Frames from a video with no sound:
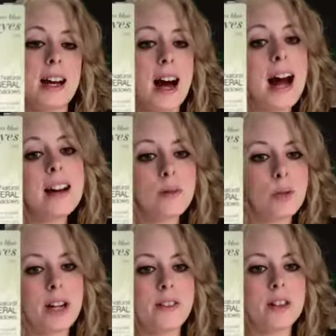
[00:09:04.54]
I
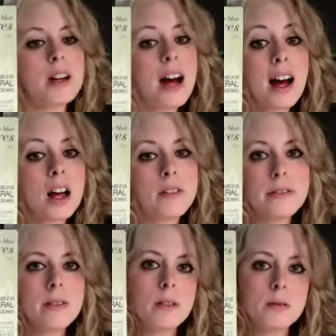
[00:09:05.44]
whatever. ELF.
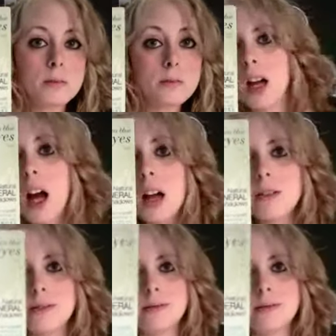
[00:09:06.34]
ELF.